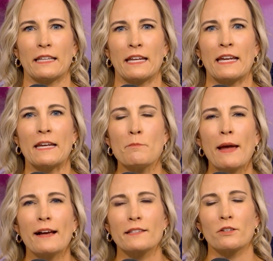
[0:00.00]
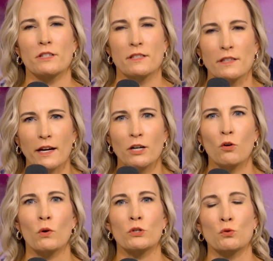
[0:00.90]
it impacts their desire
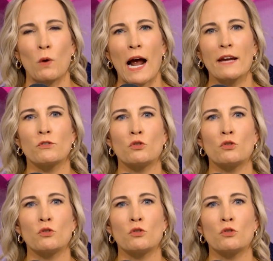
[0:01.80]
or drive